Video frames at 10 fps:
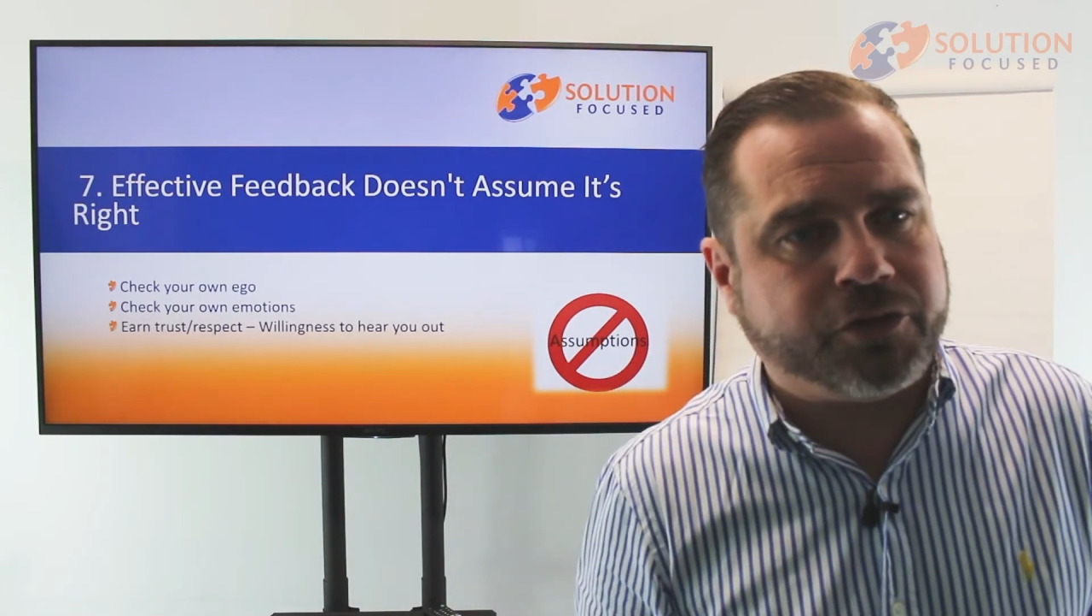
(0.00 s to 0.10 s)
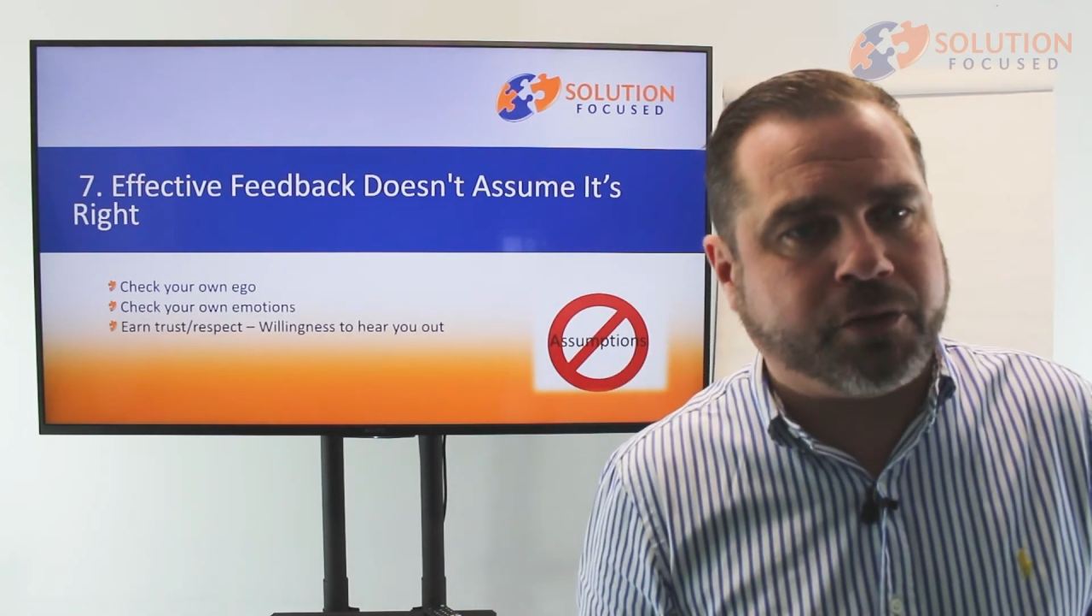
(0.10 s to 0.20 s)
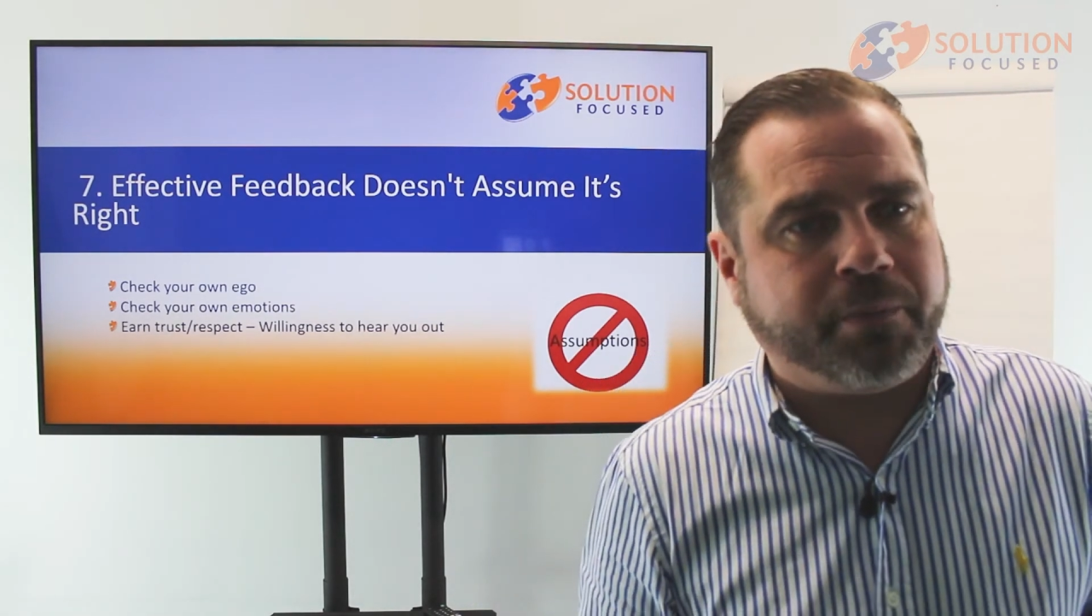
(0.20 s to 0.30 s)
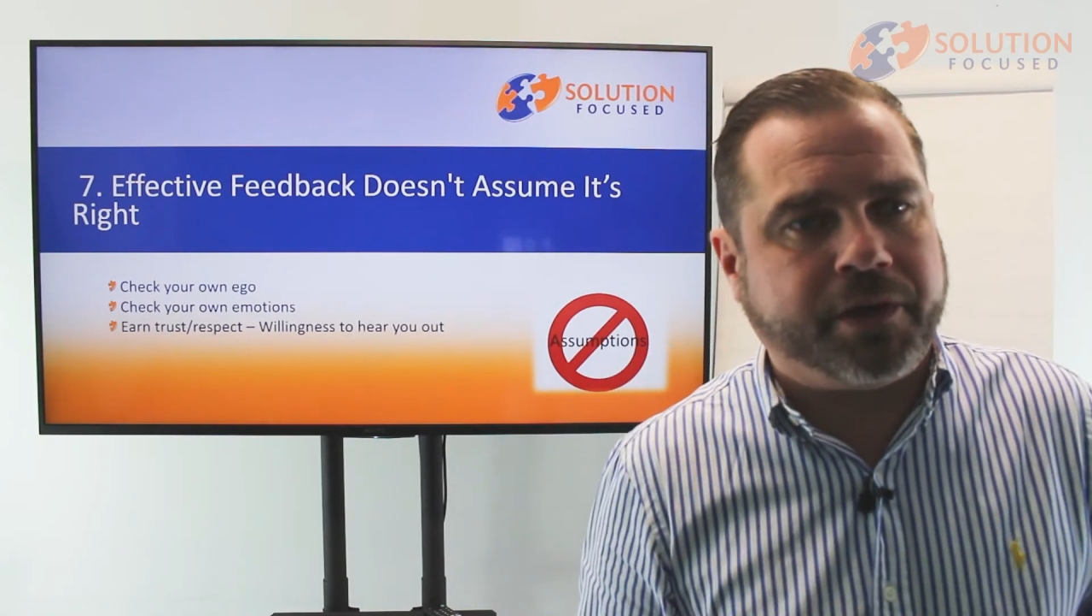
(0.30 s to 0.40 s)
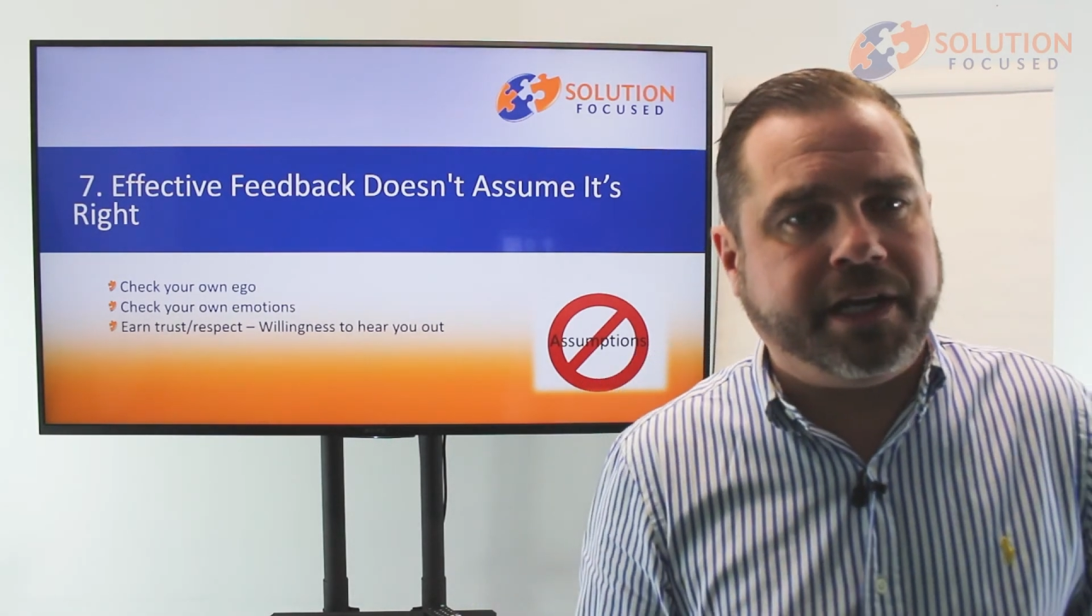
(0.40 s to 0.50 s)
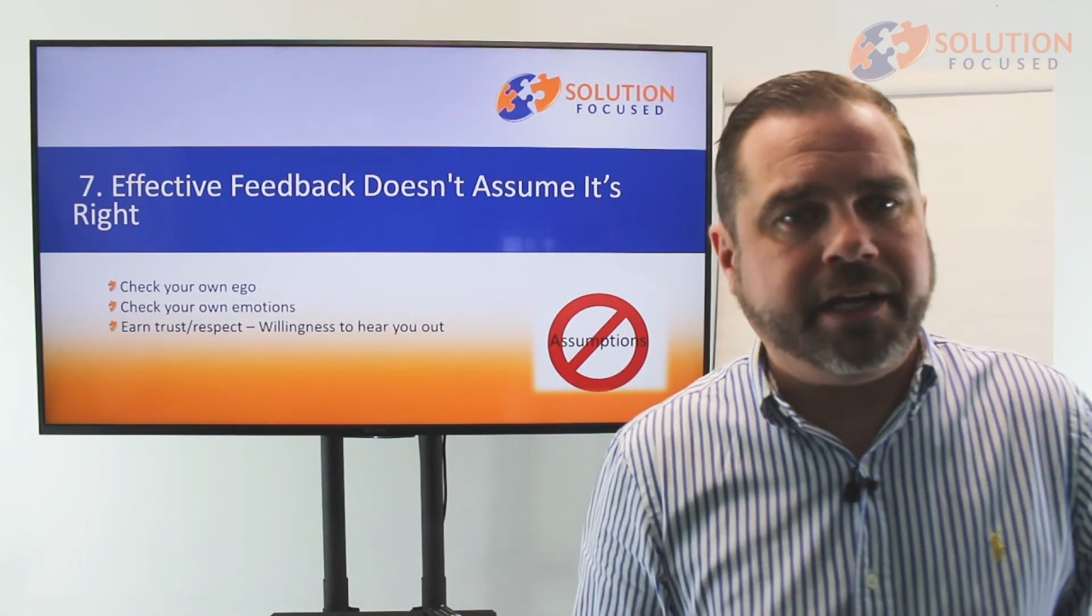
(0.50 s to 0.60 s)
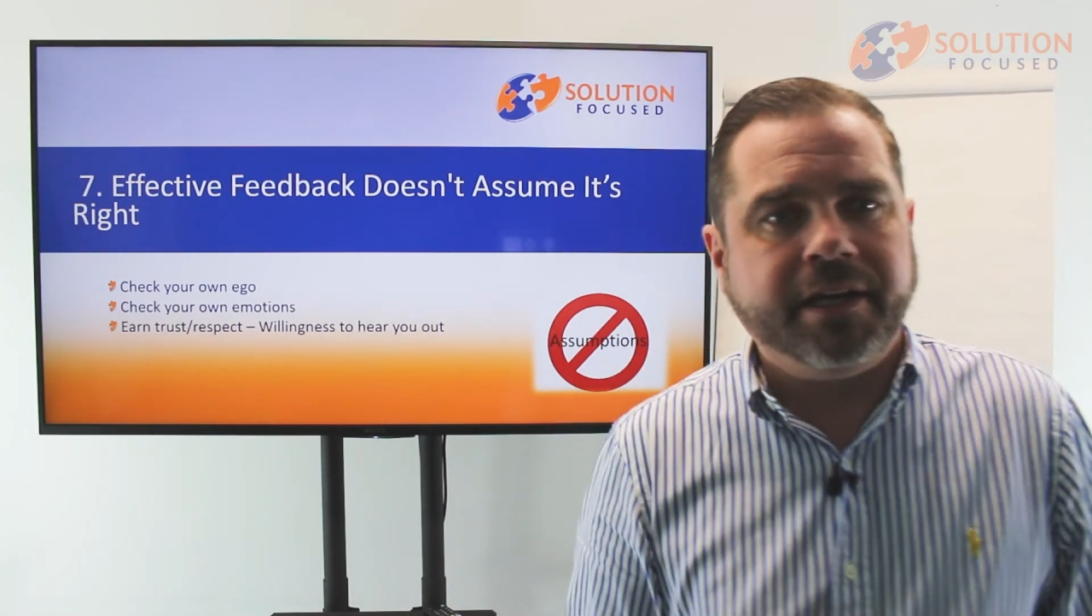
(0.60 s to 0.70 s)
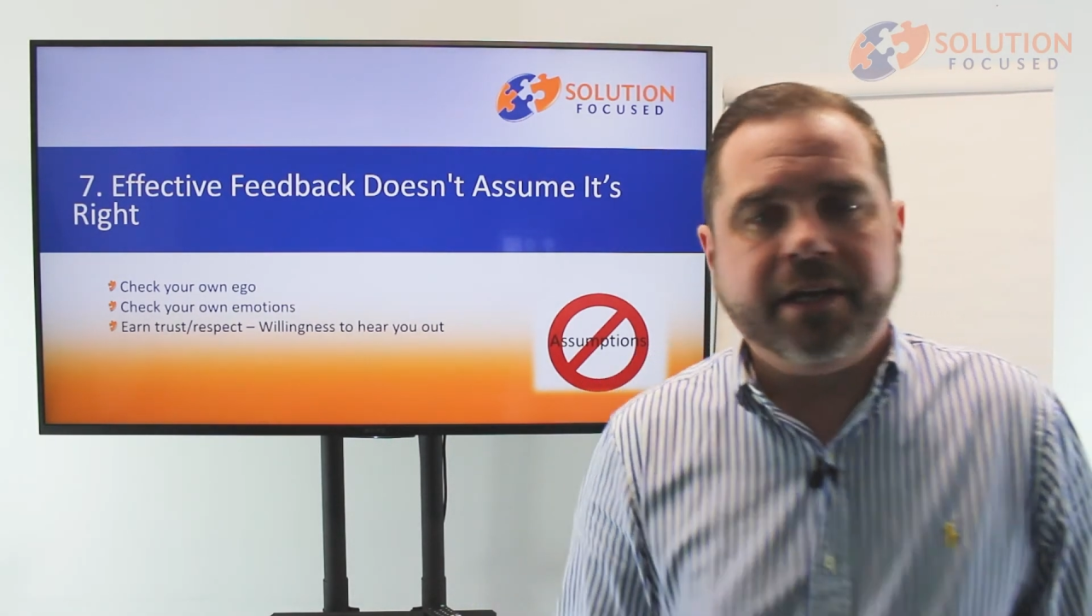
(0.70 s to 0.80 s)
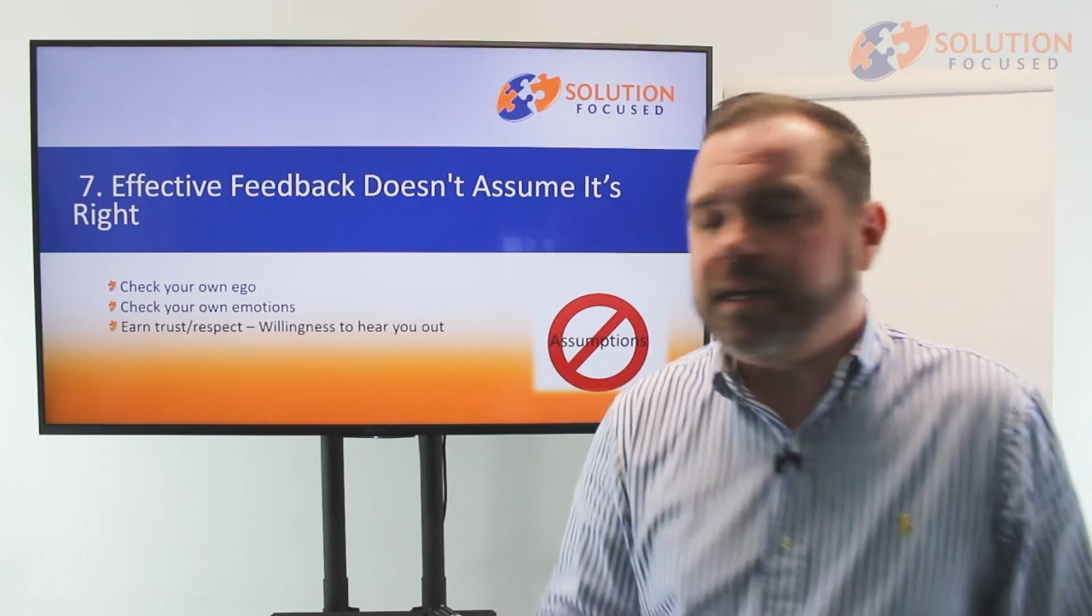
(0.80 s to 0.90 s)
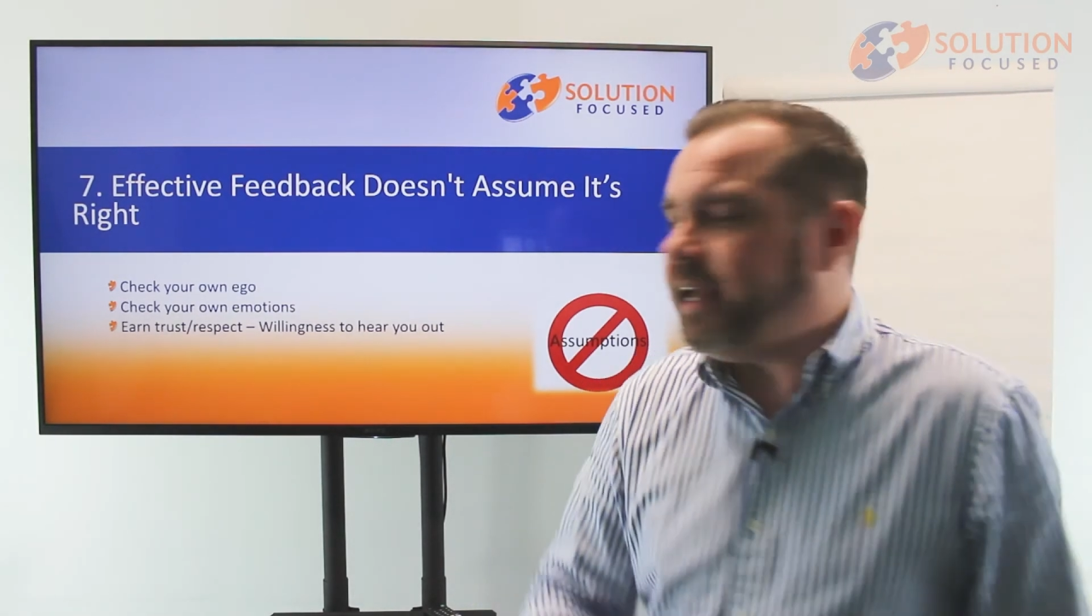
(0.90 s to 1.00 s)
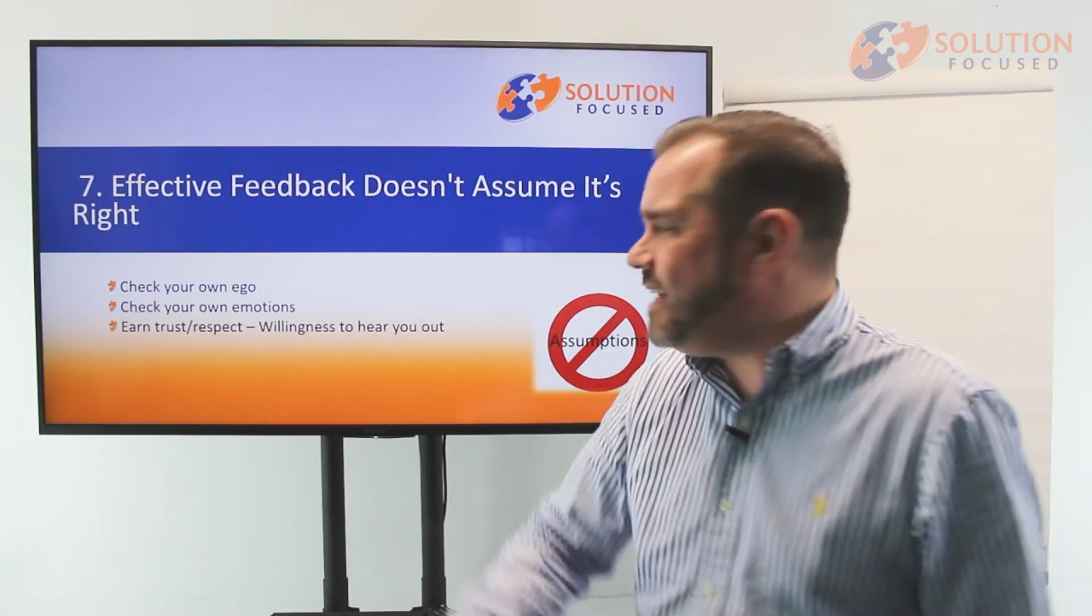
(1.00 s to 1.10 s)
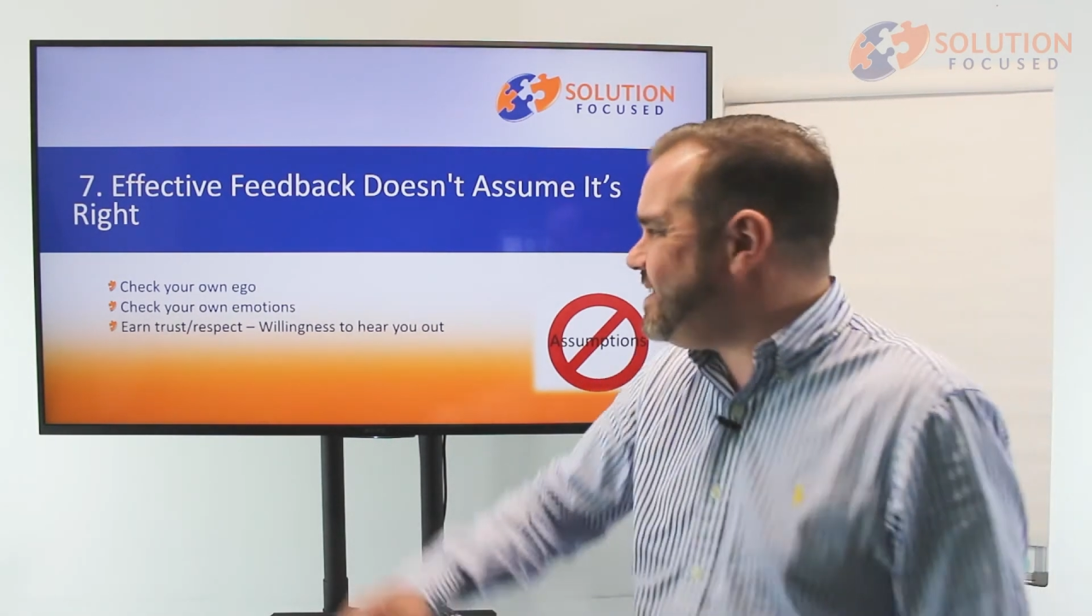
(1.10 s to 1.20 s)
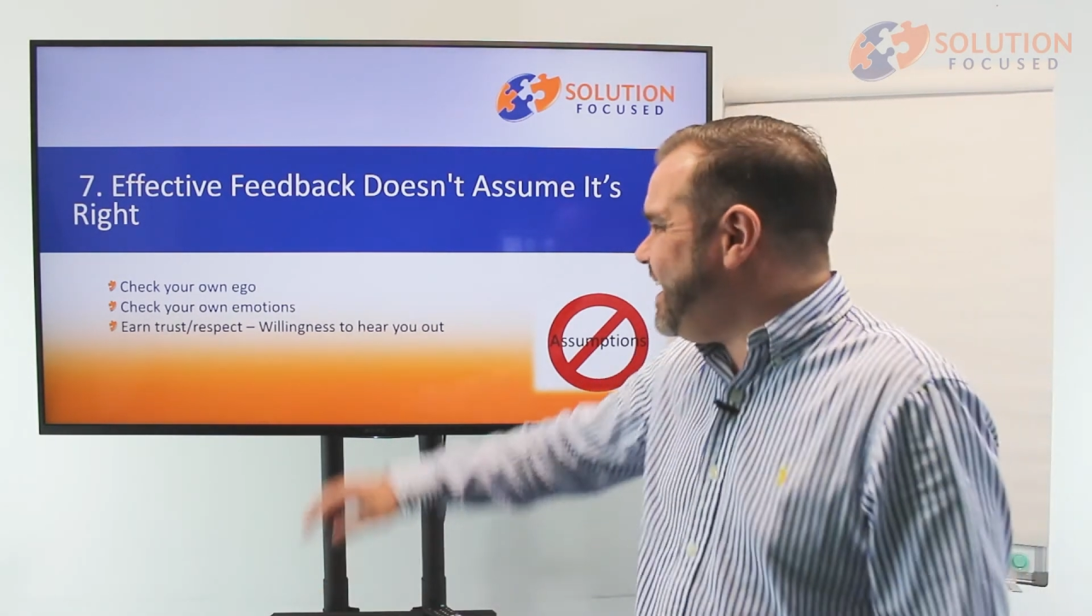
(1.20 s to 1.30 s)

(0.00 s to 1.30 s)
somebody, it's